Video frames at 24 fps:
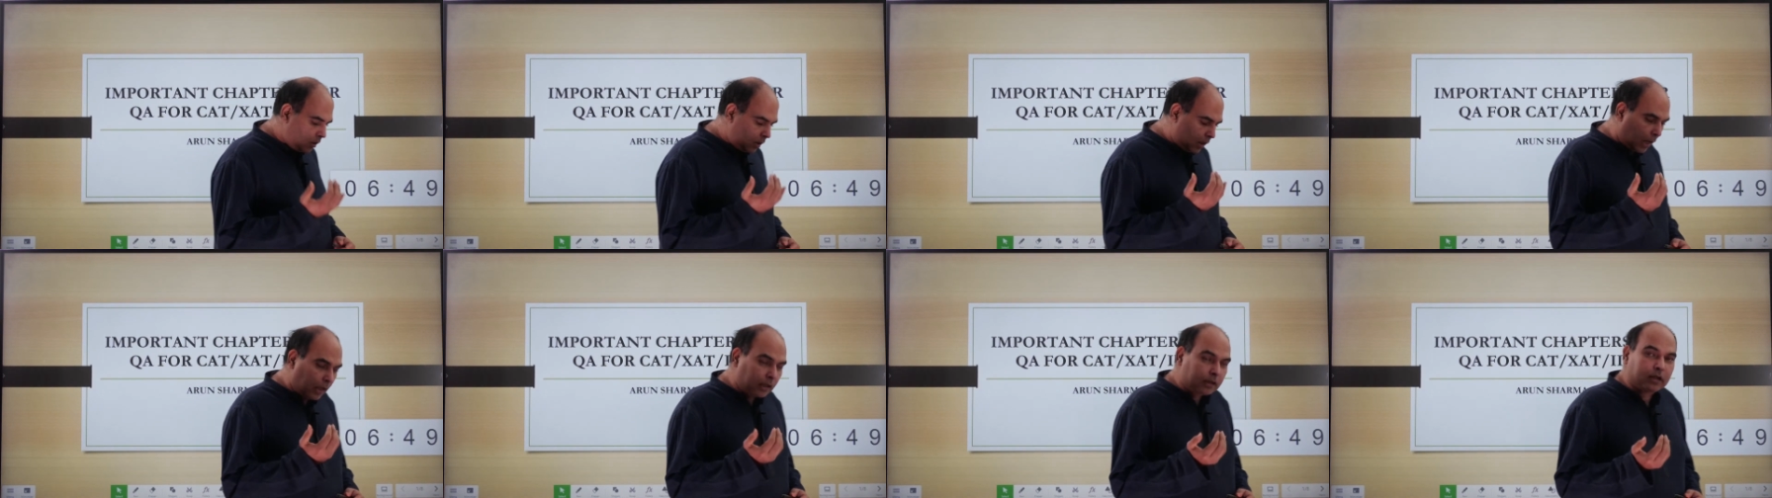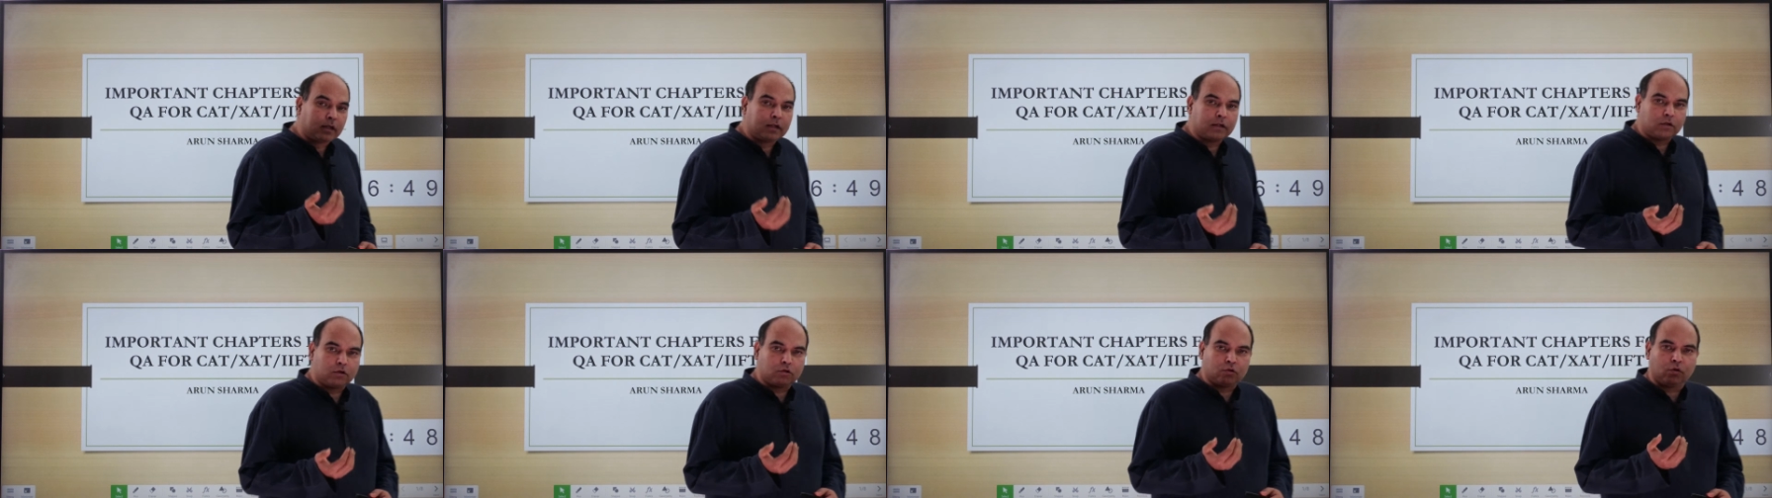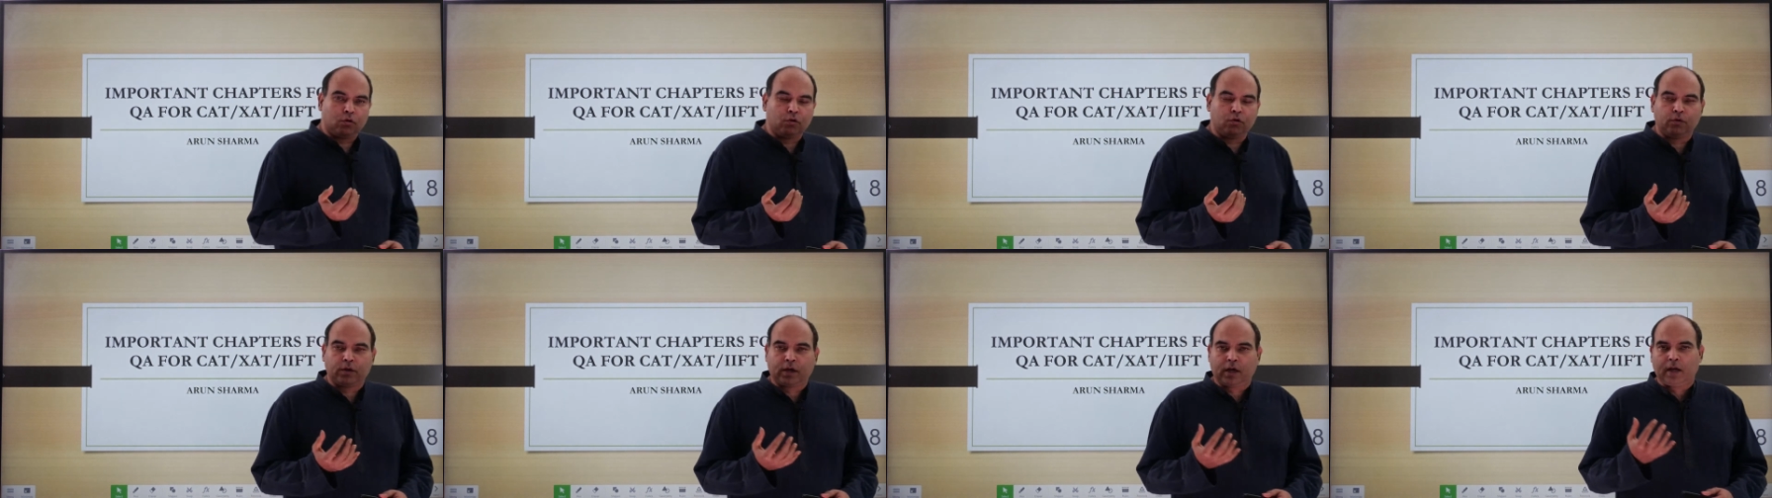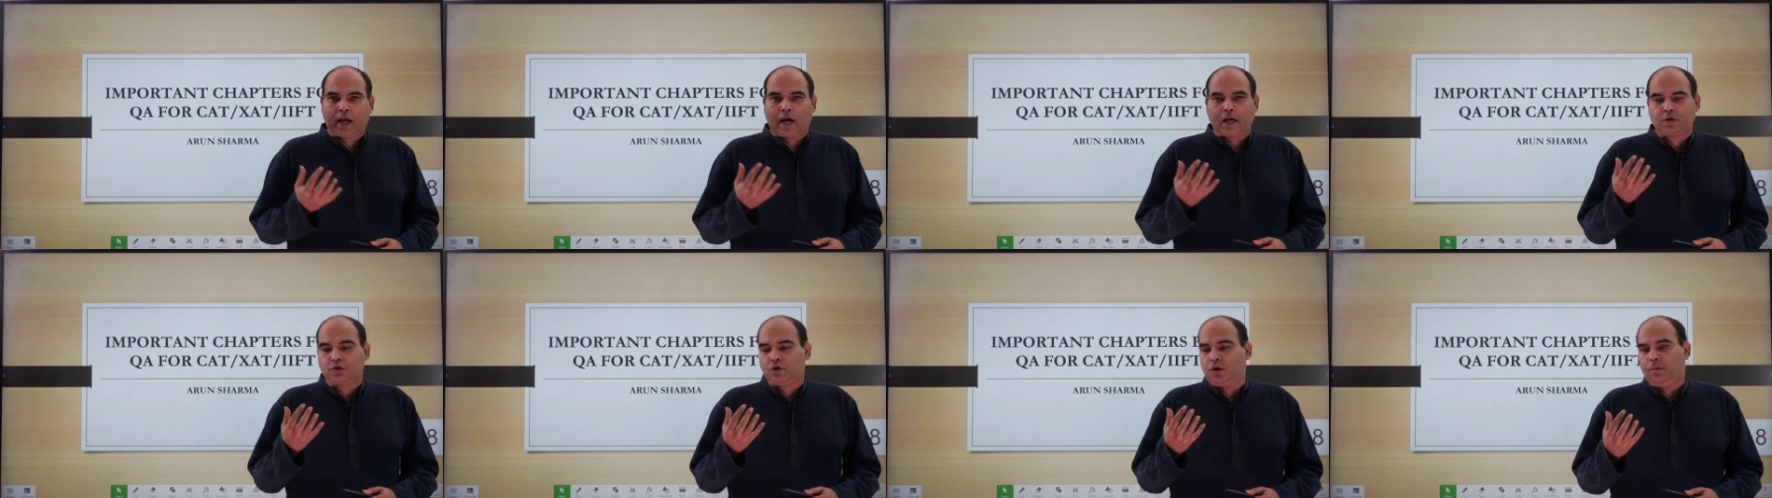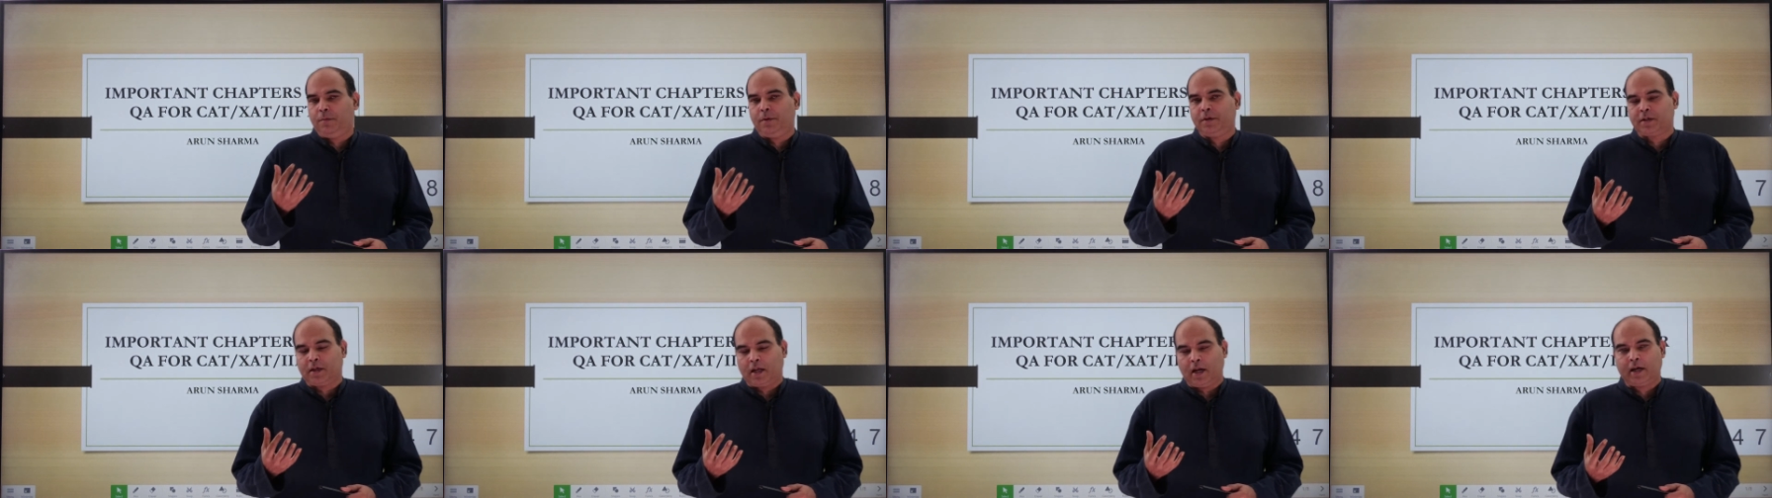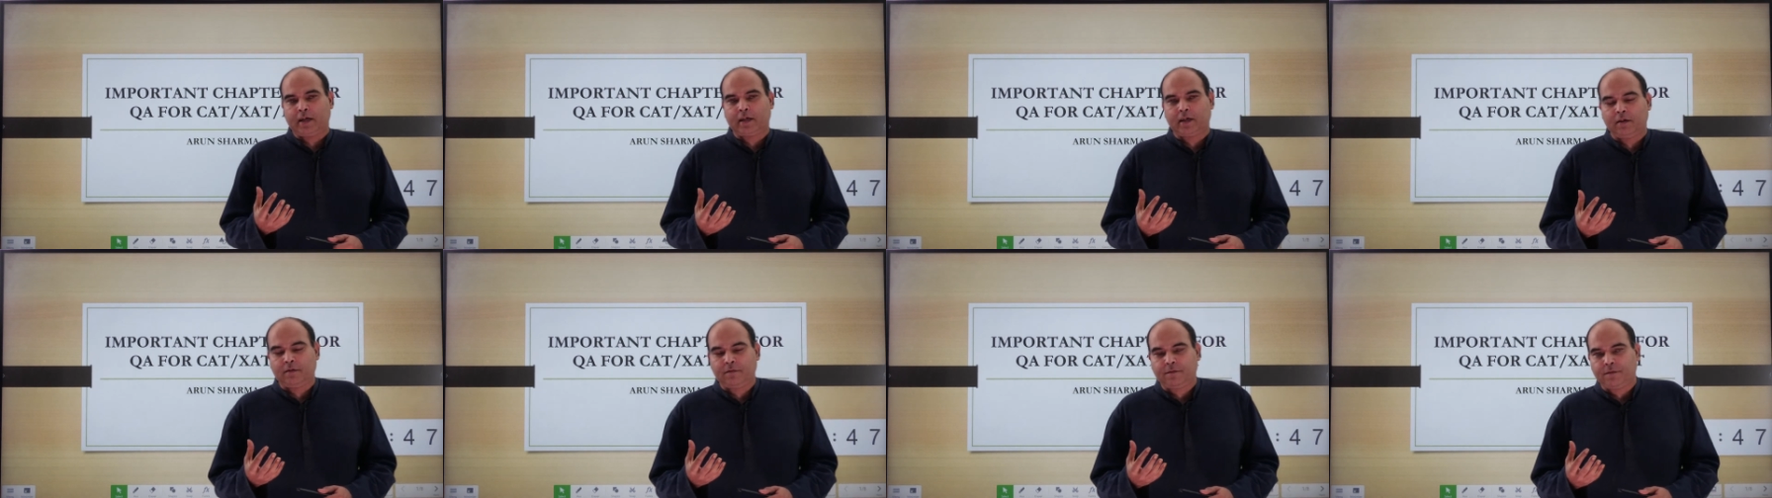The answer is no, you can actually be
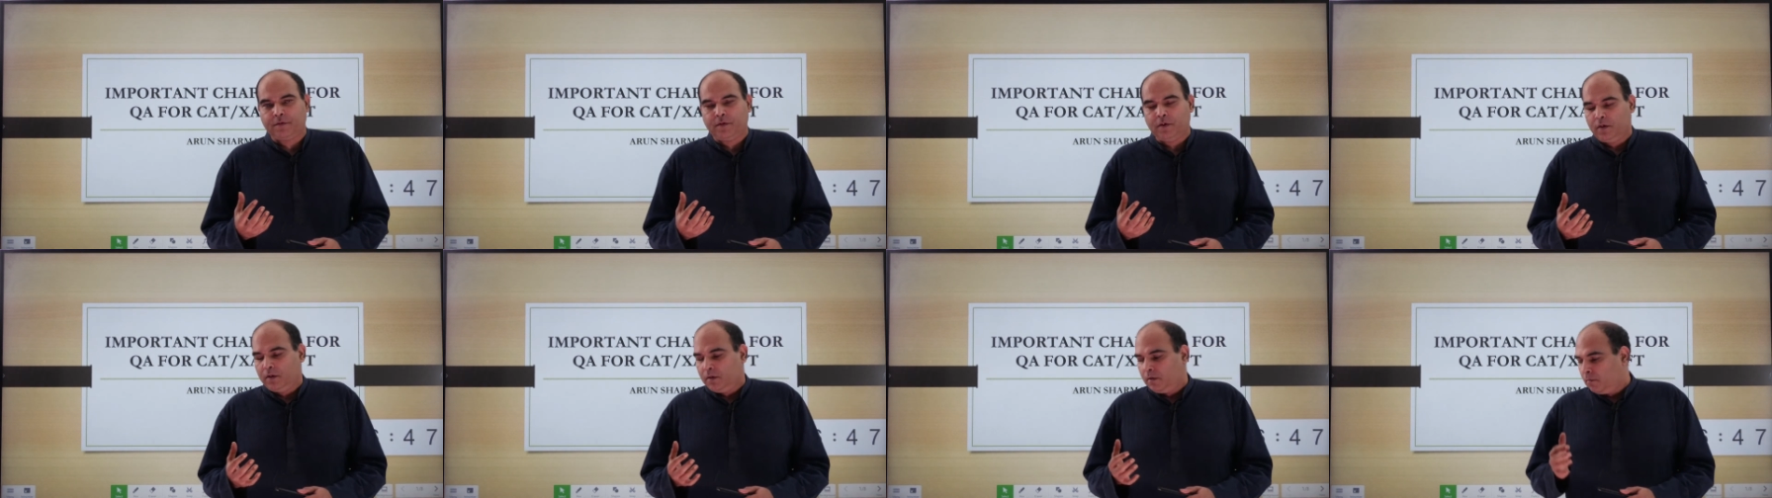selective.